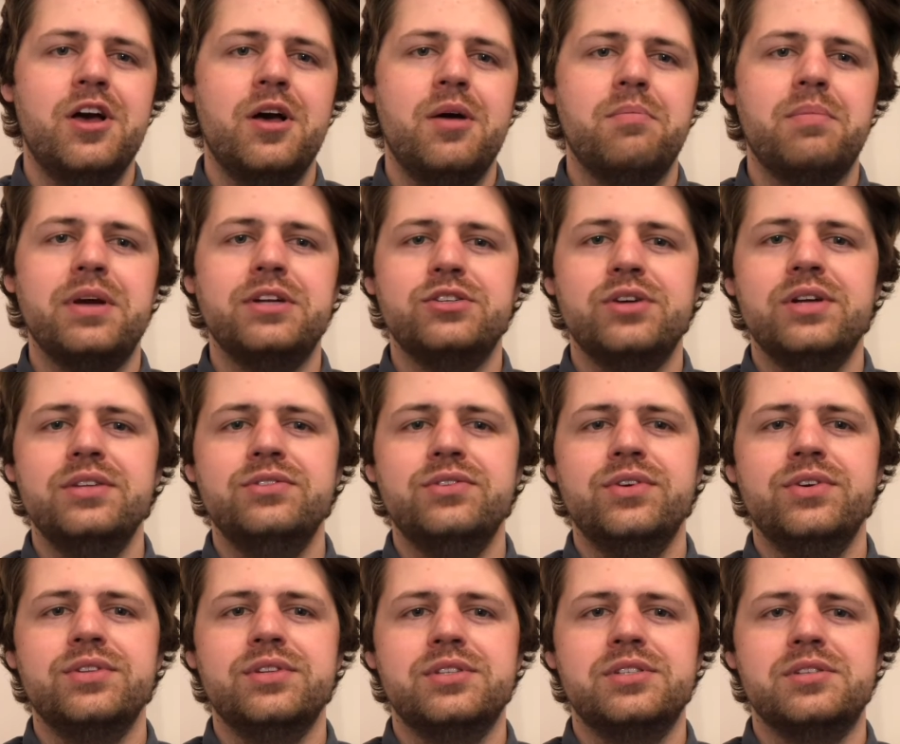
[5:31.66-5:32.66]
By
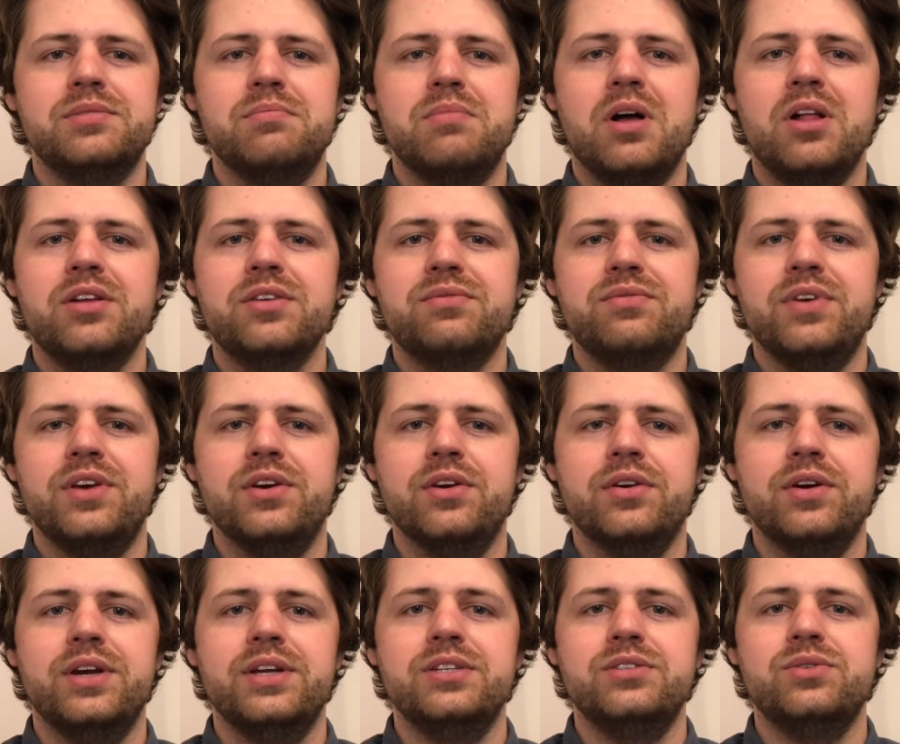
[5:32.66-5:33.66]
transferring this symbolic
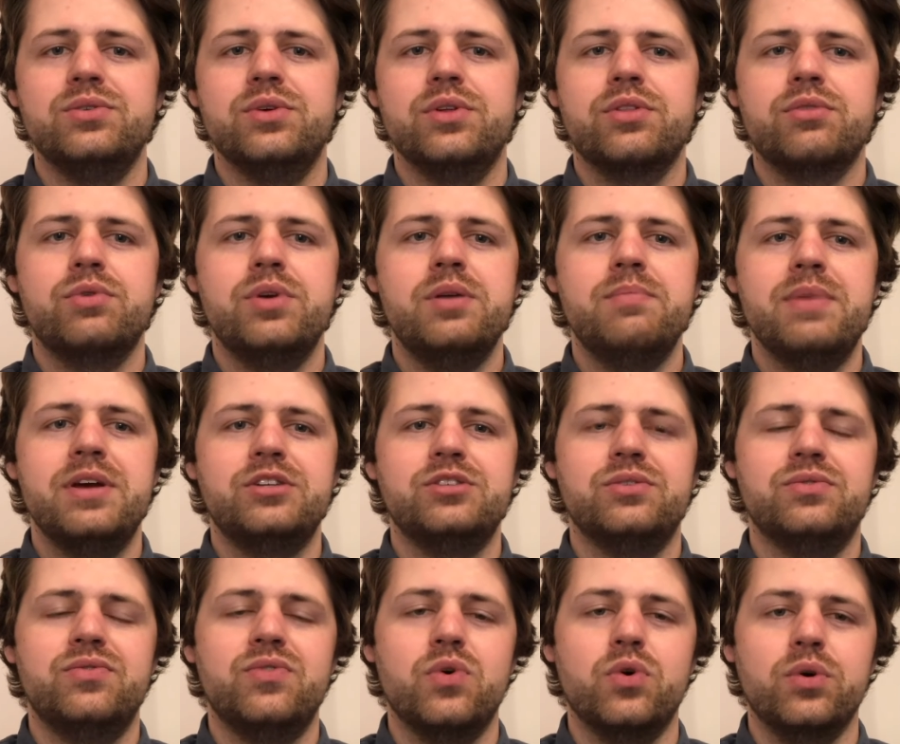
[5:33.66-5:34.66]
figure into a
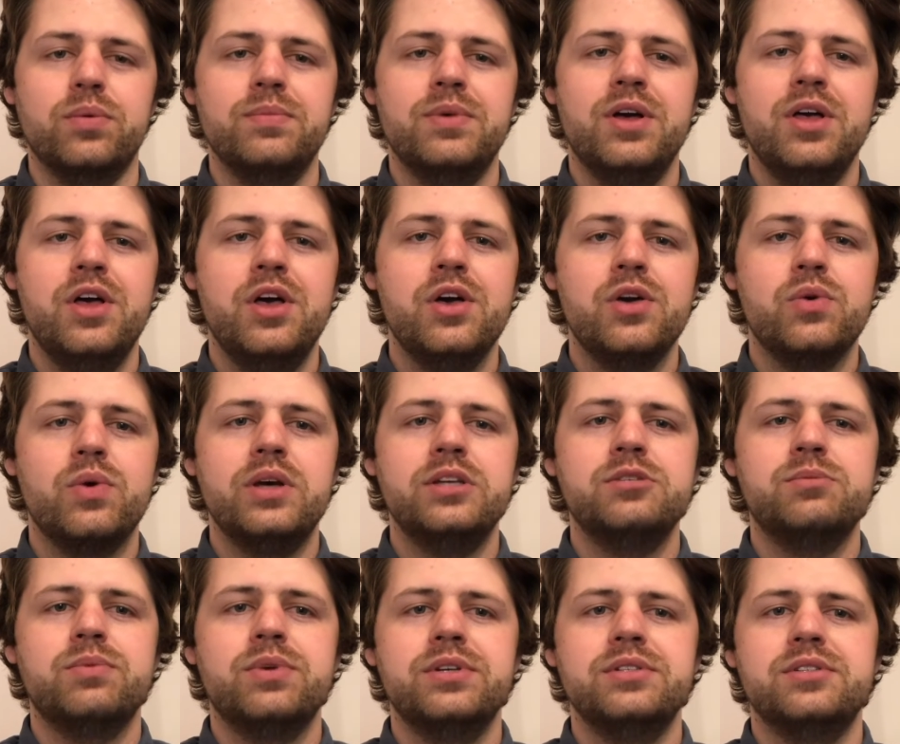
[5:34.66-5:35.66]
three-dimensional form,
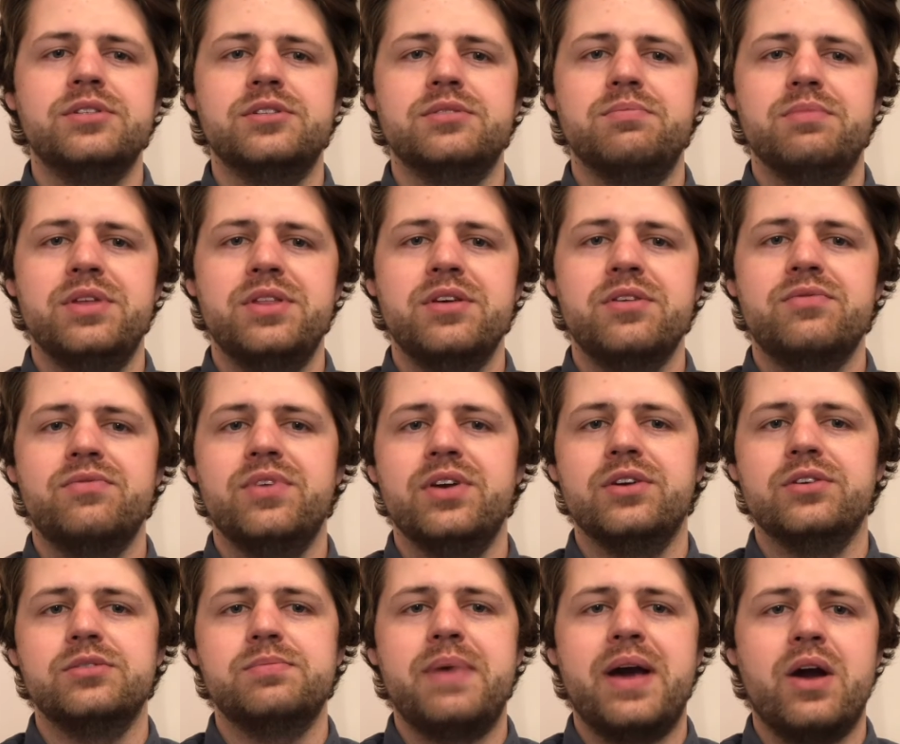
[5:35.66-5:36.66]
Quest brings this mythic
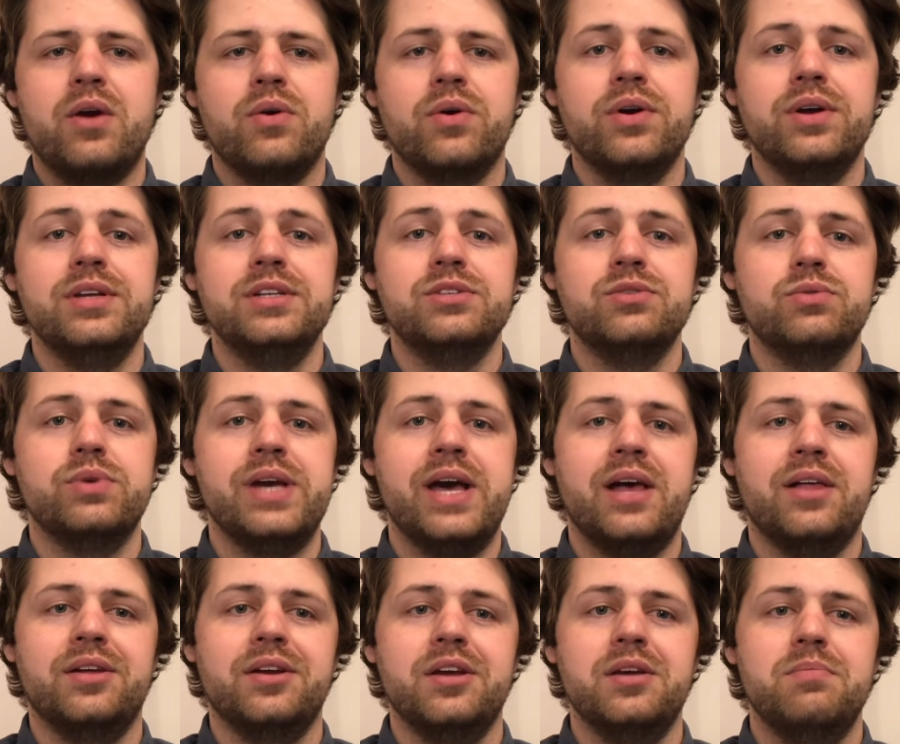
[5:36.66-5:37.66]
figure's power into
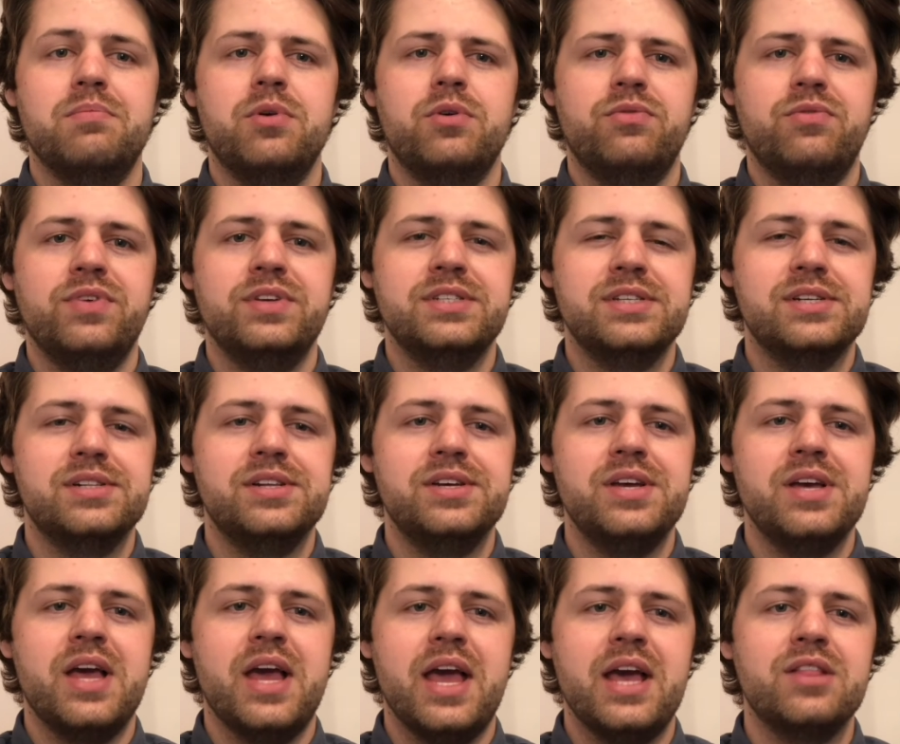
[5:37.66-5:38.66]
reality, both physically
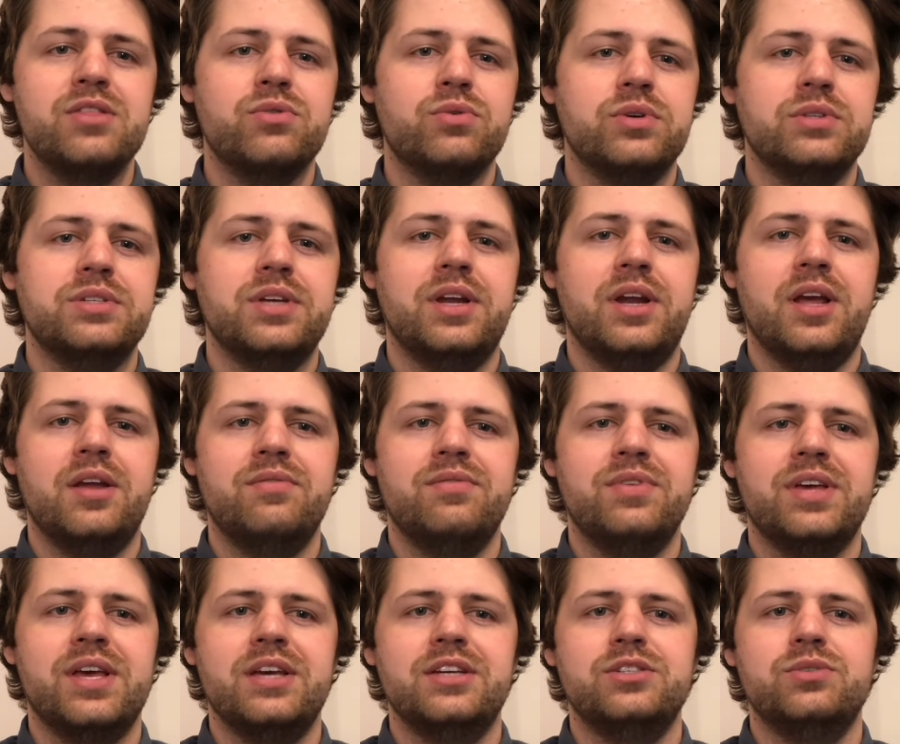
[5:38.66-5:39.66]
and through its
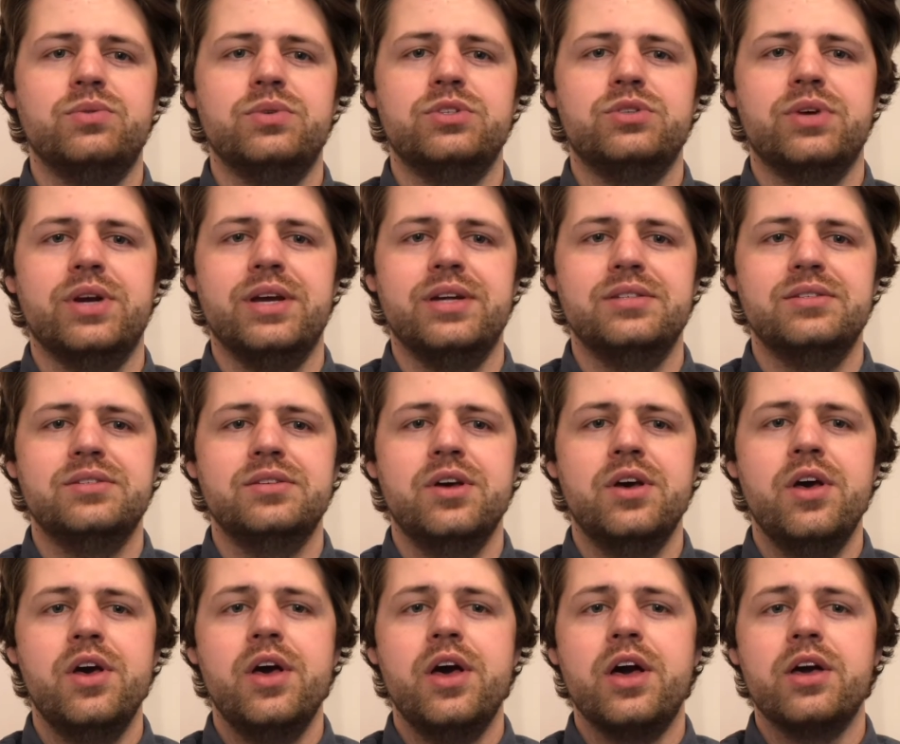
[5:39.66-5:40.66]
identification with trains,
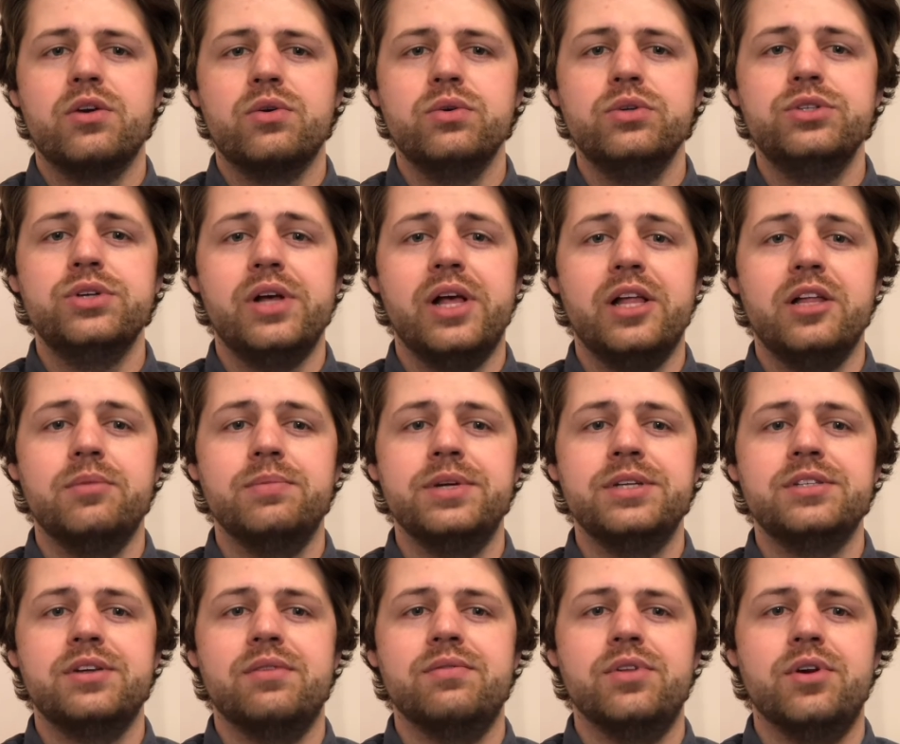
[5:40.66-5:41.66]
a crucial
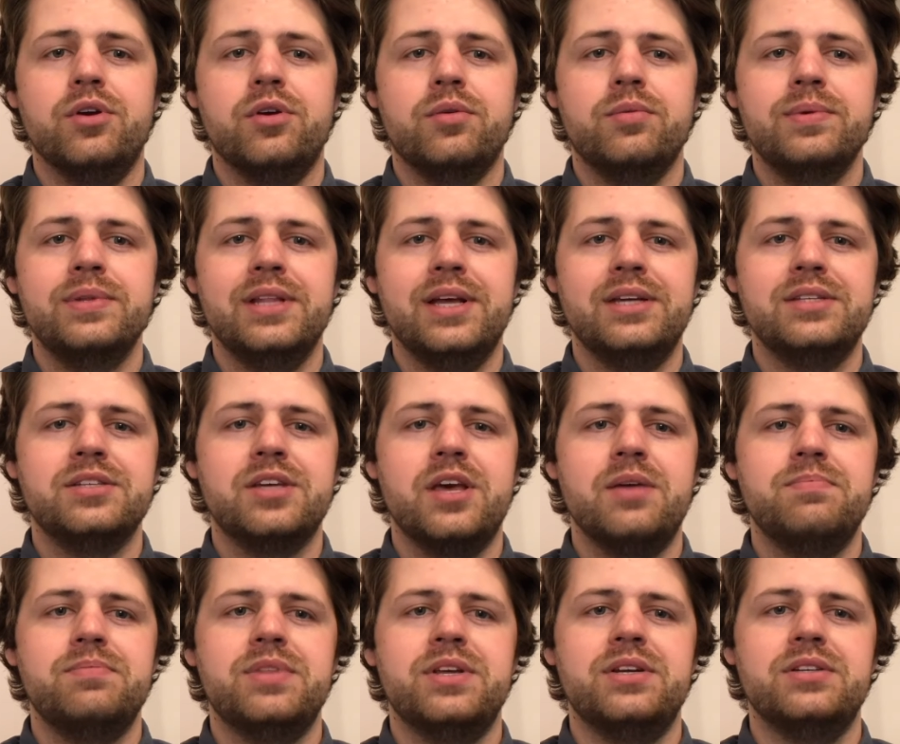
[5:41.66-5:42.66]
element of the urban
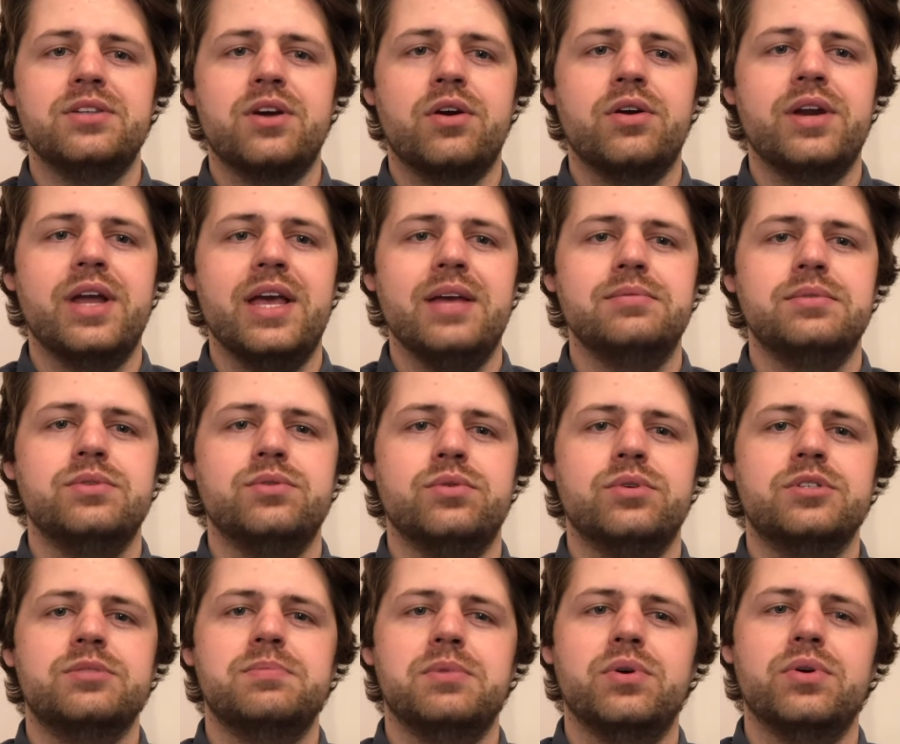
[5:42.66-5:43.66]
landscape that his art aims to
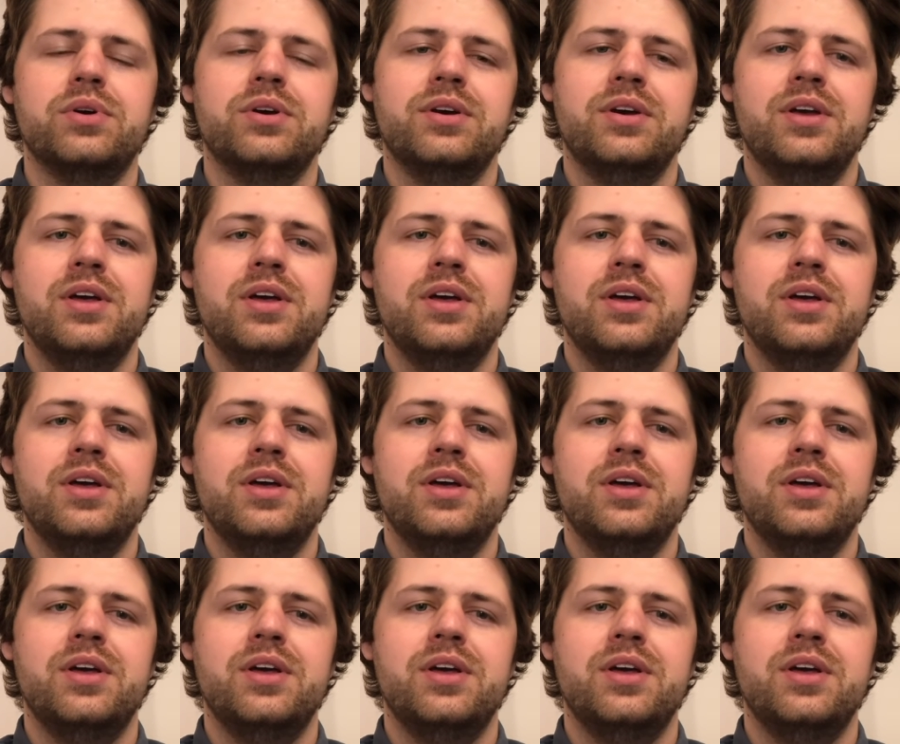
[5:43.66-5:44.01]
explore.